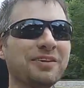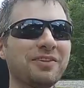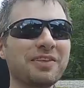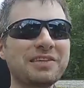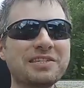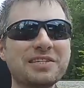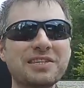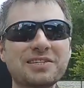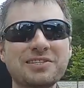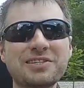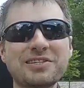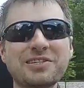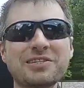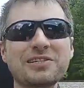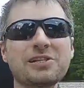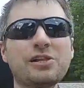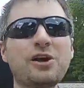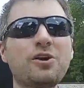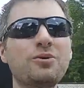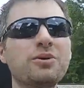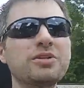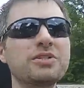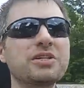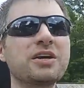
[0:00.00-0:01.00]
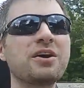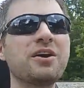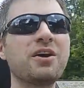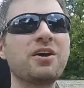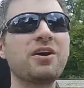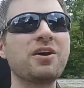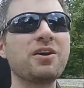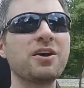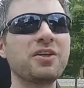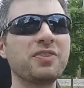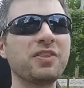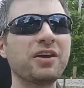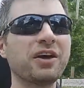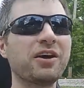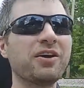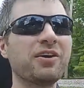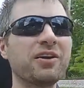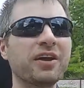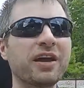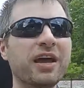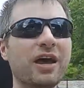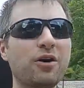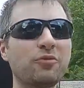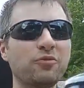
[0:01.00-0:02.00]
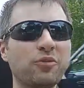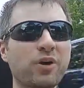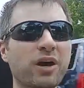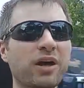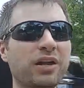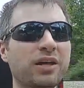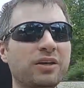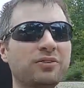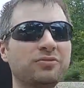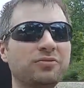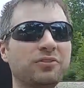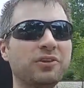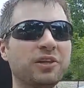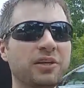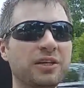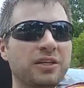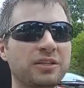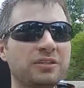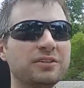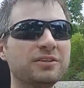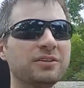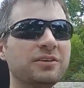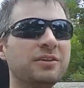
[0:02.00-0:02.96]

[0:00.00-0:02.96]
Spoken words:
This is the slowest car in the Car Guy Friday fleet,